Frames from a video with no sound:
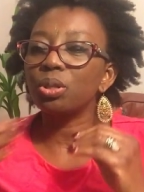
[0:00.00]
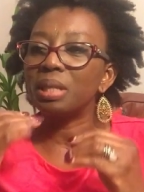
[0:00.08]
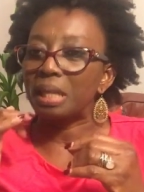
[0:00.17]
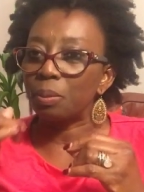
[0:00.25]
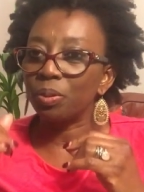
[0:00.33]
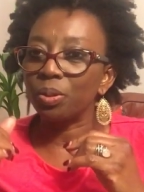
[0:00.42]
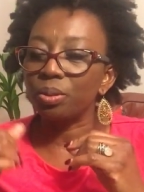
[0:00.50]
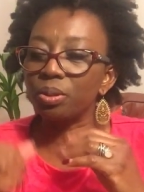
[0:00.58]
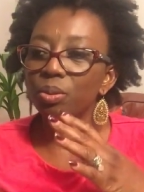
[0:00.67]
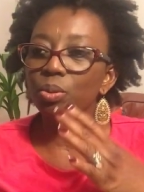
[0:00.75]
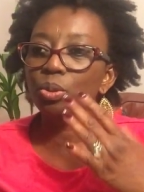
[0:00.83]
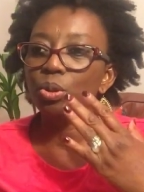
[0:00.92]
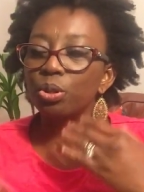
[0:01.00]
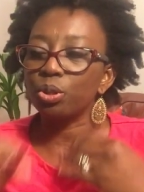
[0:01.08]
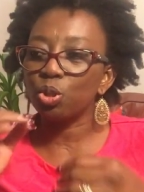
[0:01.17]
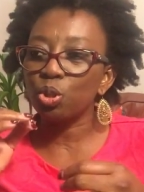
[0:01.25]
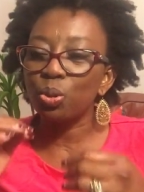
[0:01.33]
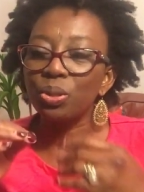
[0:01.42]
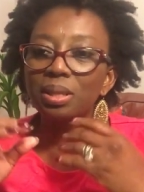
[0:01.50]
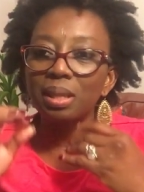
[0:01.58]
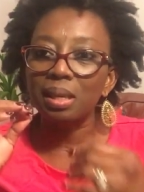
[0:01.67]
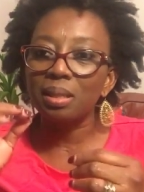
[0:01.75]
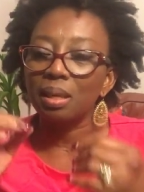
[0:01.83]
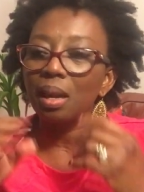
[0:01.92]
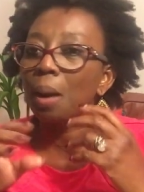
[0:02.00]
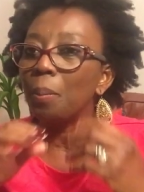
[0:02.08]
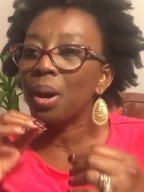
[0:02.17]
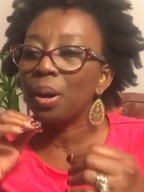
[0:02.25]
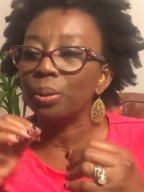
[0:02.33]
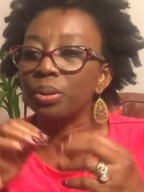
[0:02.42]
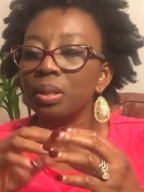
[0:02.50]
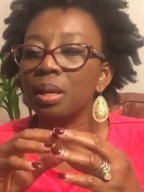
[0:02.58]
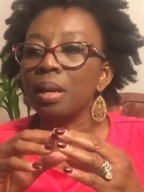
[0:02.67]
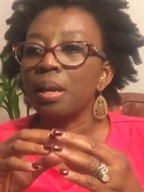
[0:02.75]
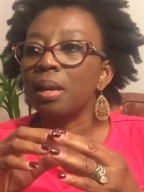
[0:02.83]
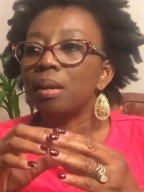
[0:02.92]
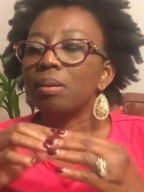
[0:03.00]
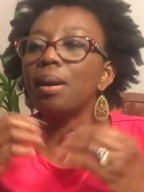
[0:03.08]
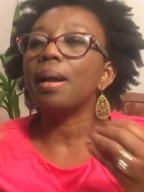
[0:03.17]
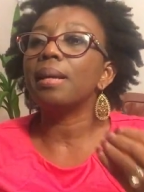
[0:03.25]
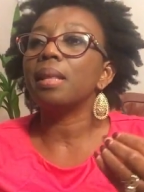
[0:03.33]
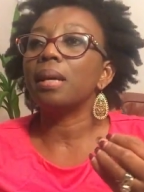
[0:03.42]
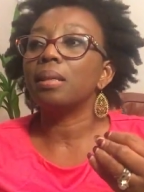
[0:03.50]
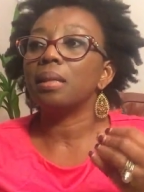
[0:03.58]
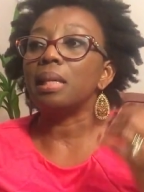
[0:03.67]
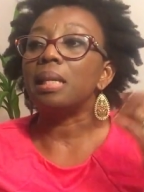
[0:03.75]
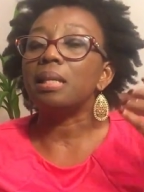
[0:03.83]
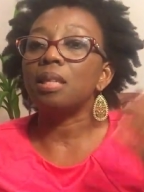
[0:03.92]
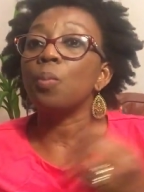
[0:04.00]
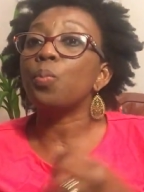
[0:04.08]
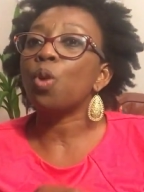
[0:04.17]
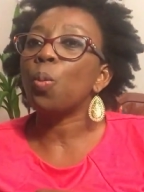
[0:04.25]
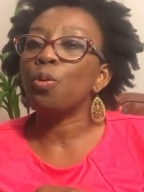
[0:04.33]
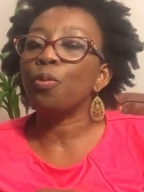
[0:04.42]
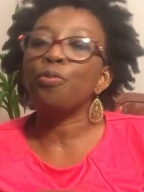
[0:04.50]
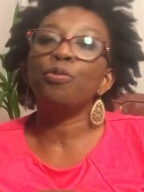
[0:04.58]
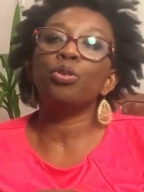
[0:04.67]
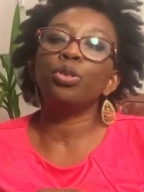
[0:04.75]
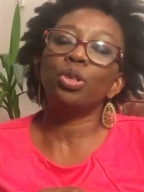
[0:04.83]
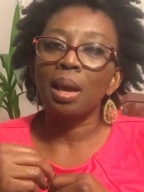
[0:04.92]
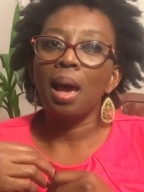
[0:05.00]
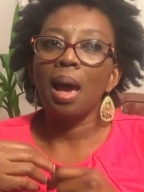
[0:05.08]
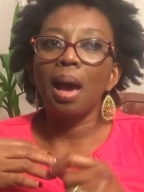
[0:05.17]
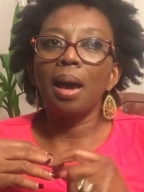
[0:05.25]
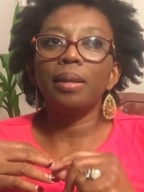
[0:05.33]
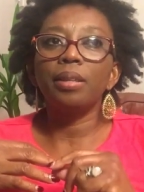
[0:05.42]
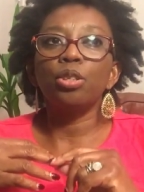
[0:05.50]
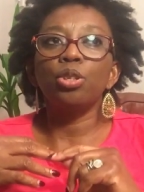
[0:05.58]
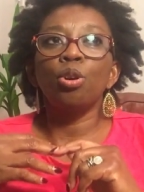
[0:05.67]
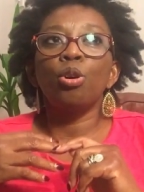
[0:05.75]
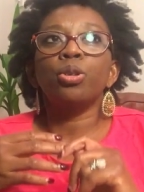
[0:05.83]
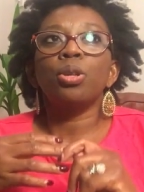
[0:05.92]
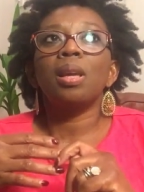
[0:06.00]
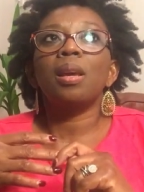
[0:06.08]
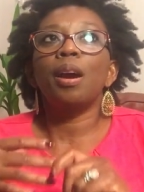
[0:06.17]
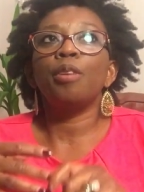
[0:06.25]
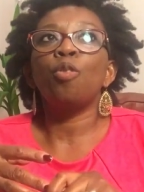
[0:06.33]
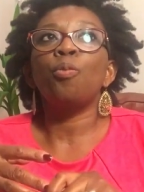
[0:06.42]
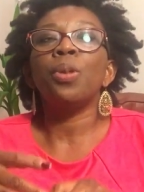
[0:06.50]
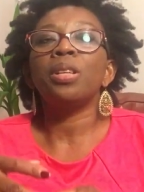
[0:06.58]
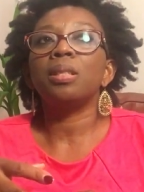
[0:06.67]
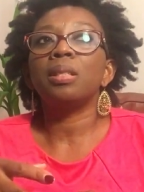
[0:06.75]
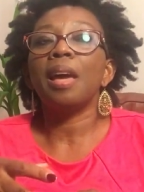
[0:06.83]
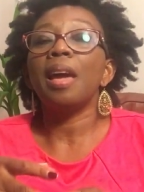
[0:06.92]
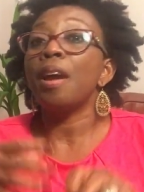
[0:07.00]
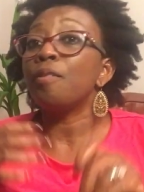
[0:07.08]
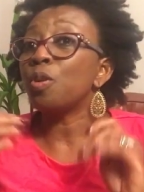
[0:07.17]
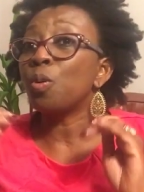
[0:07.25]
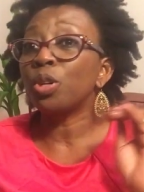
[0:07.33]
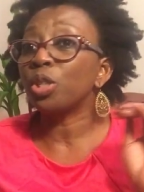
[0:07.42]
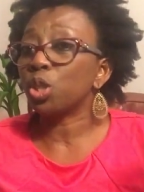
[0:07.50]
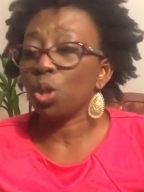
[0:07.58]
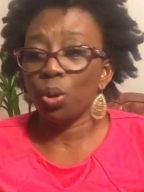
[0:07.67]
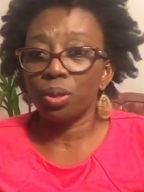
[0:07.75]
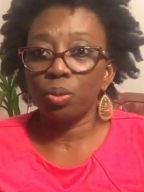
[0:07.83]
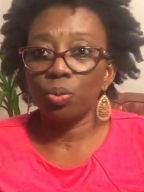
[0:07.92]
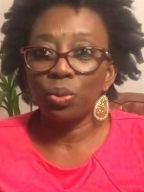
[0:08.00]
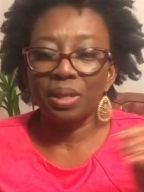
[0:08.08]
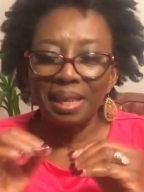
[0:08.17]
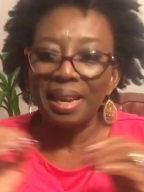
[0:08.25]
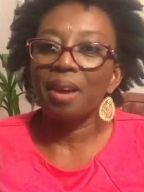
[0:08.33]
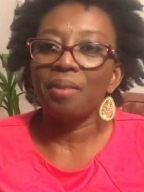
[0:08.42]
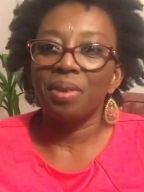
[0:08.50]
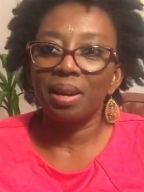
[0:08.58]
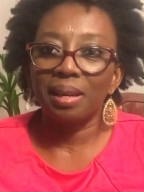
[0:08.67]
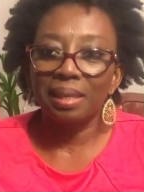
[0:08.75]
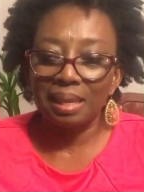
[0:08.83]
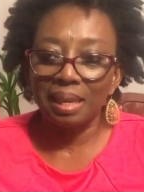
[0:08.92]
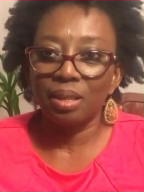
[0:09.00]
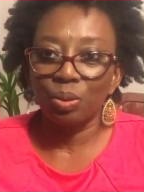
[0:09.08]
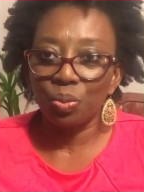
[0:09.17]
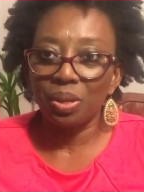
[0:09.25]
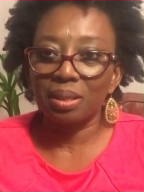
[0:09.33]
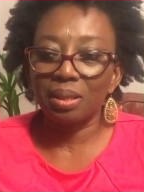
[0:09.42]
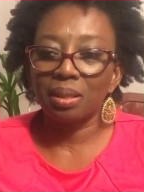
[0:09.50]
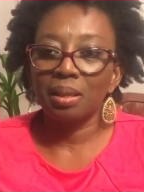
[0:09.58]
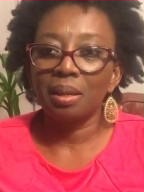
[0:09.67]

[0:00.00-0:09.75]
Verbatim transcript: nibbles, who just throws things in her mouth rather than eating proper food, and you're also the kind of person that everyone thought would never gain weight,